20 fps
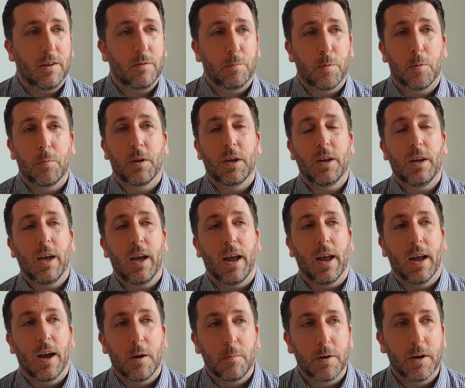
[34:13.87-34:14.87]
probably,
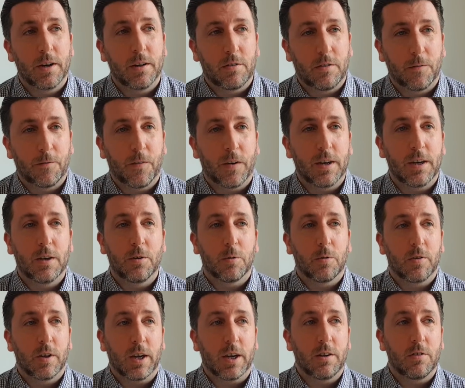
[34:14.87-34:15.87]
I mean, it's a funny little
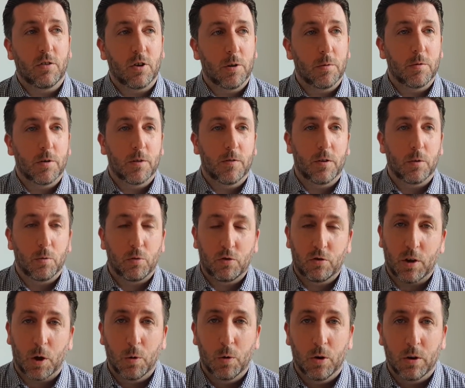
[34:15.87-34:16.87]
thing in terms of it was
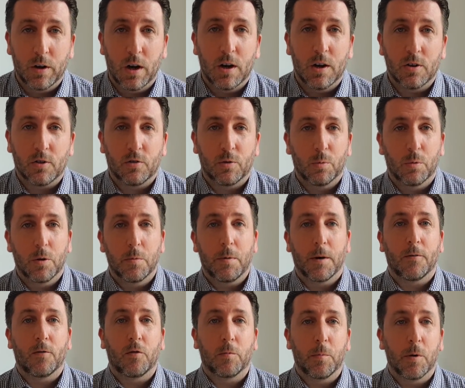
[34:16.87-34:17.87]
so long that Arsenal were
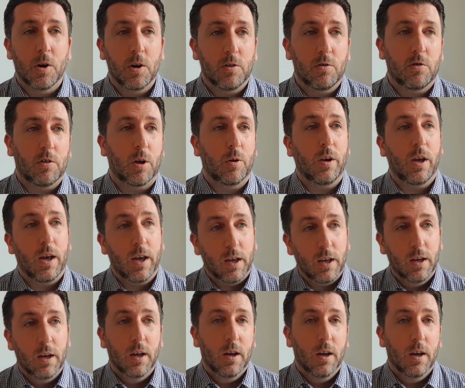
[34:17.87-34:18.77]
above Spurs. So yeah,